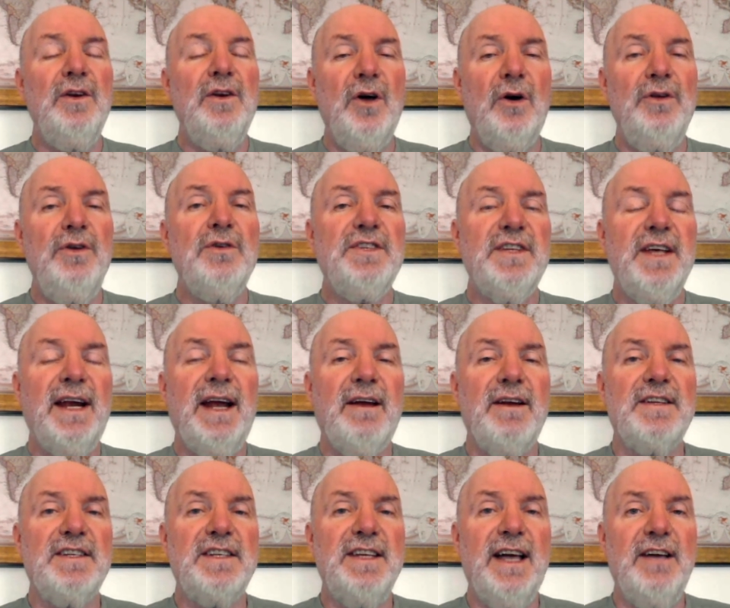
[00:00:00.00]
No, you set
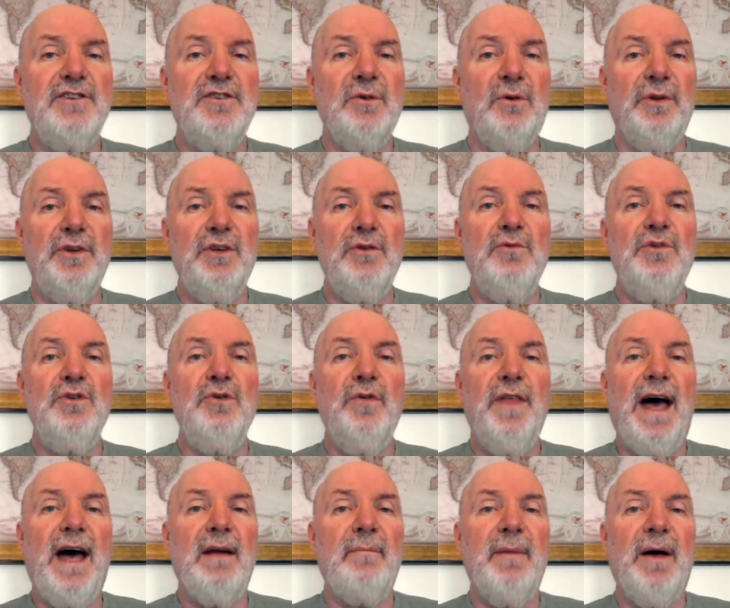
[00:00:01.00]
out a schedule and you do
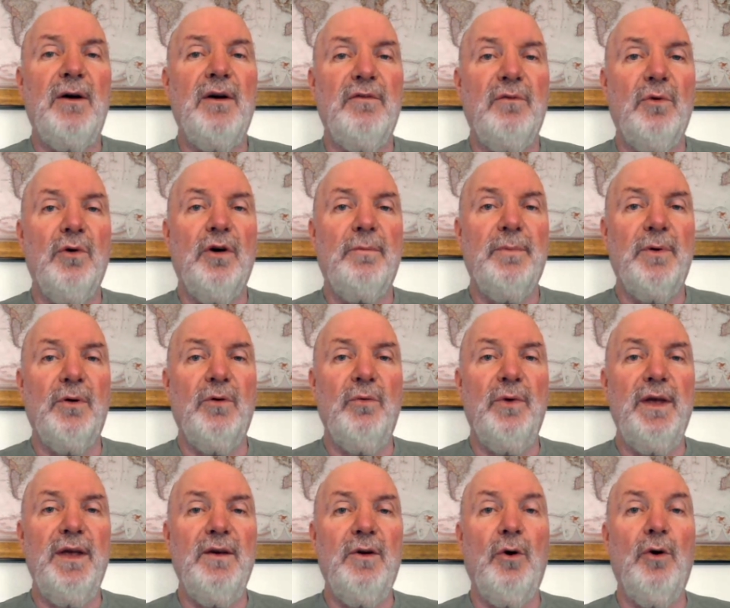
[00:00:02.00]
that amount of work per
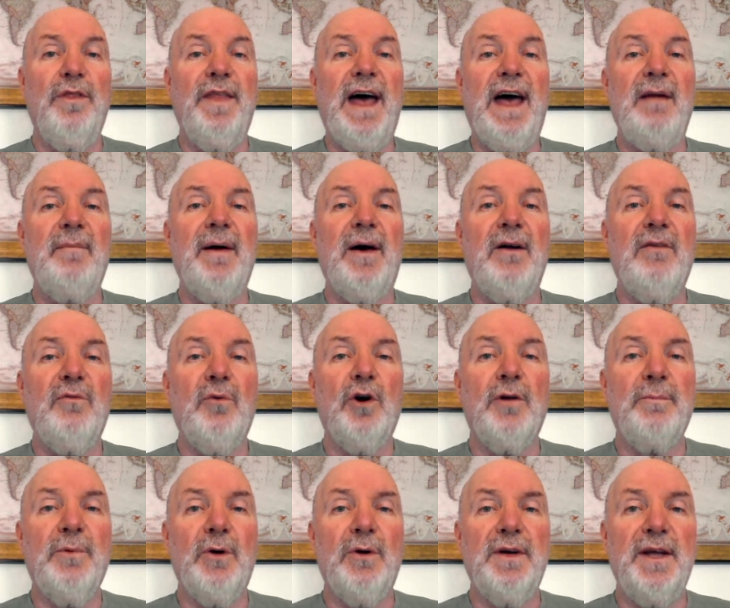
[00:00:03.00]
week or that amount of
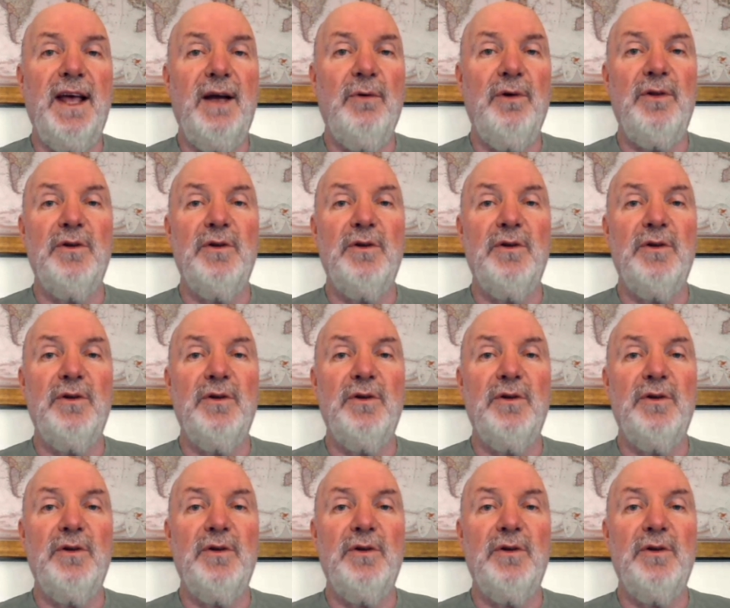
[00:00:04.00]
work per day,